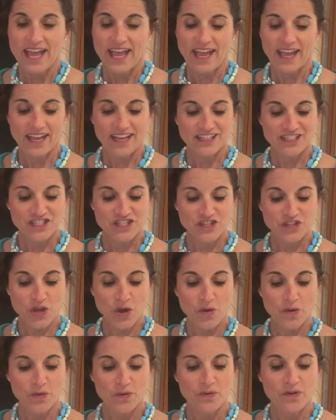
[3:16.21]
And
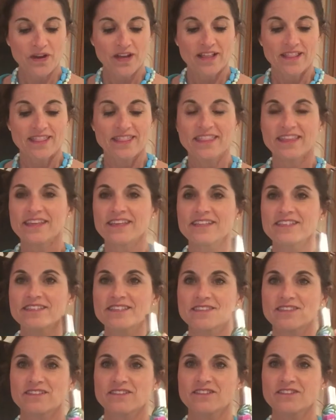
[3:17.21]
so
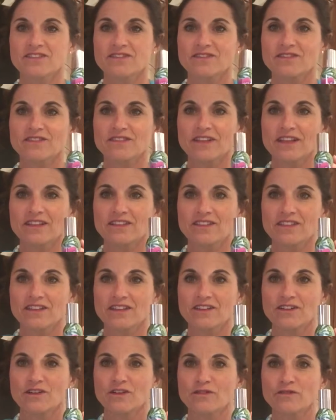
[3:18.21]
these
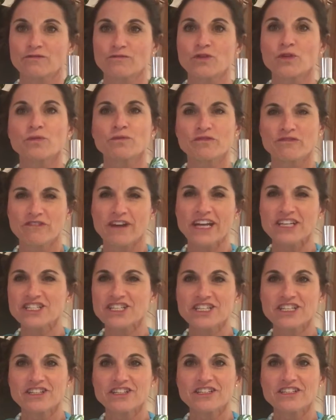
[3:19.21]
little room
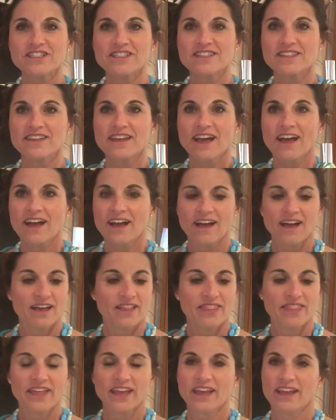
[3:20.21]
fresheners,
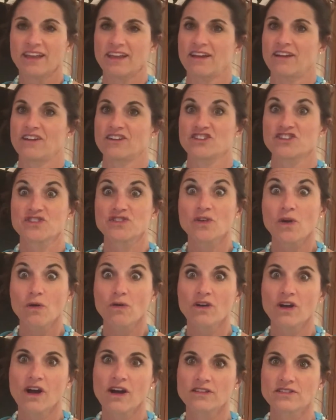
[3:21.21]
they are so
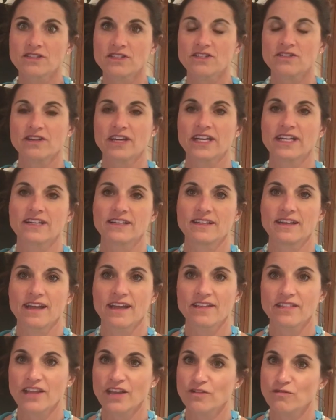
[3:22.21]
concentrated
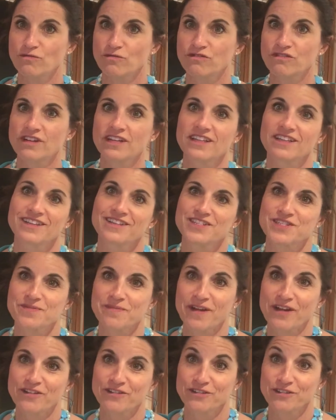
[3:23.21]
and they really
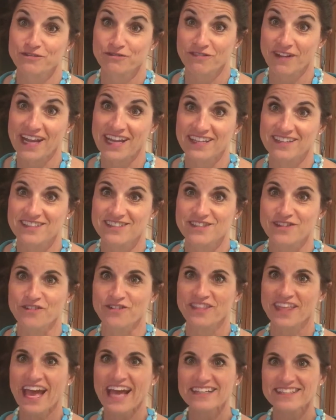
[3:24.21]
smell great. So
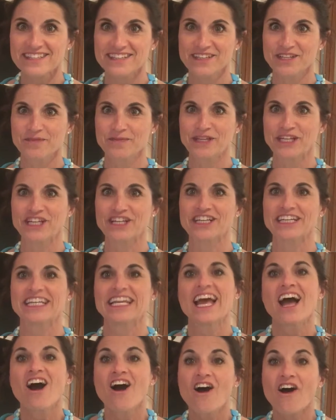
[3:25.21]
that's going to be good.
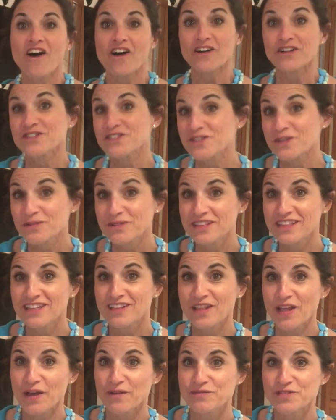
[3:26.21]
Also in the
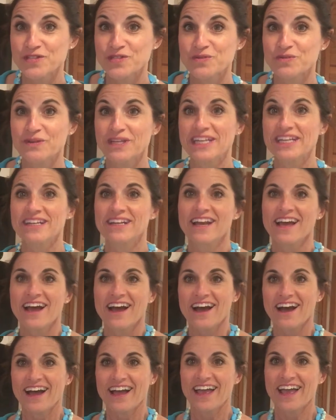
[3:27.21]
Love Suite,
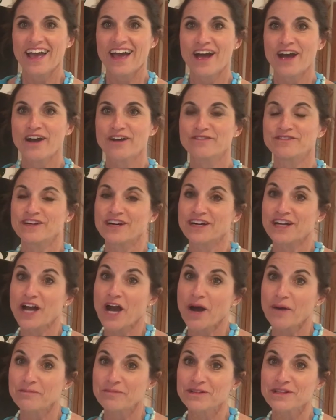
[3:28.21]
I have a
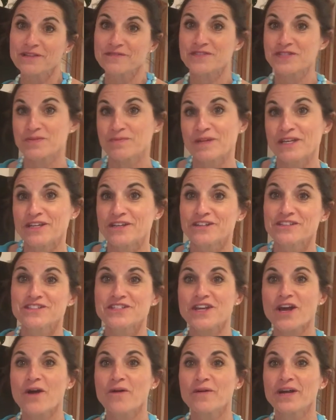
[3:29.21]
couple of speakers
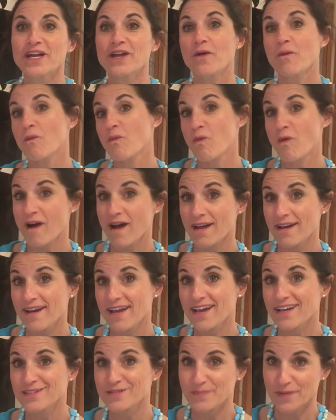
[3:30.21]
going. One
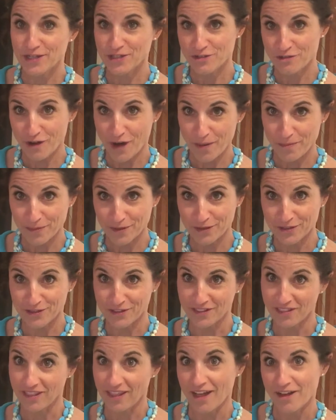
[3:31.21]
has my
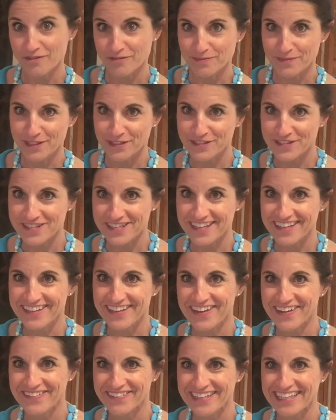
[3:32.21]
tropical love music
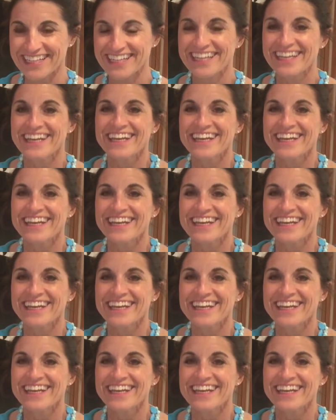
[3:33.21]
going.